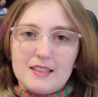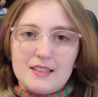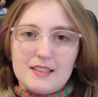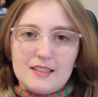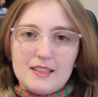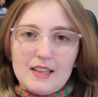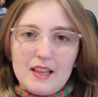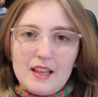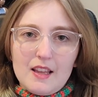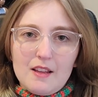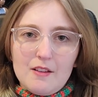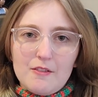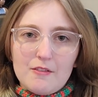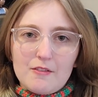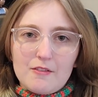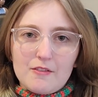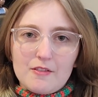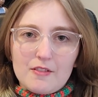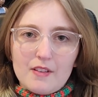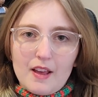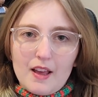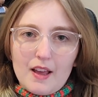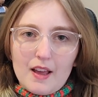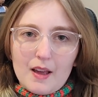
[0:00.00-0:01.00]
safe,
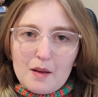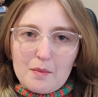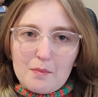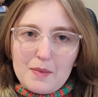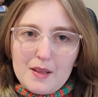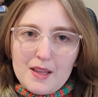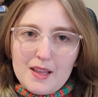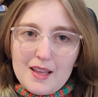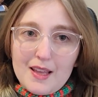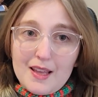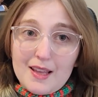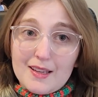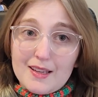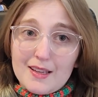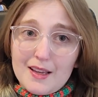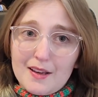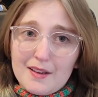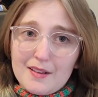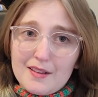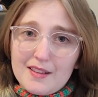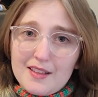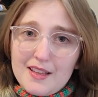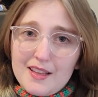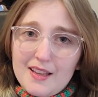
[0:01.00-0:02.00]
happy, and
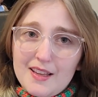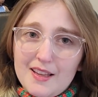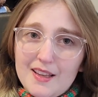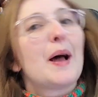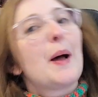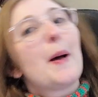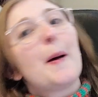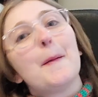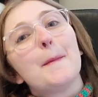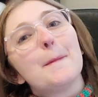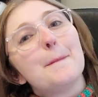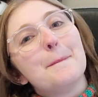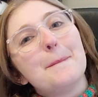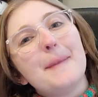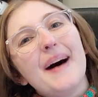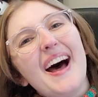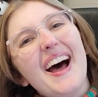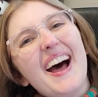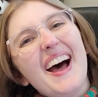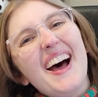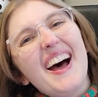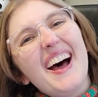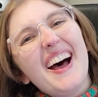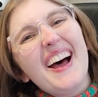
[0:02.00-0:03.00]
healthy.
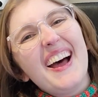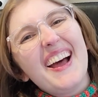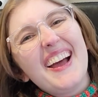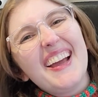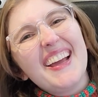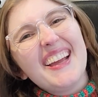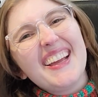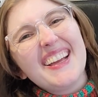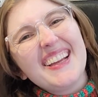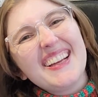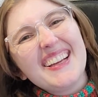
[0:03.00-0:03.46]
Bye!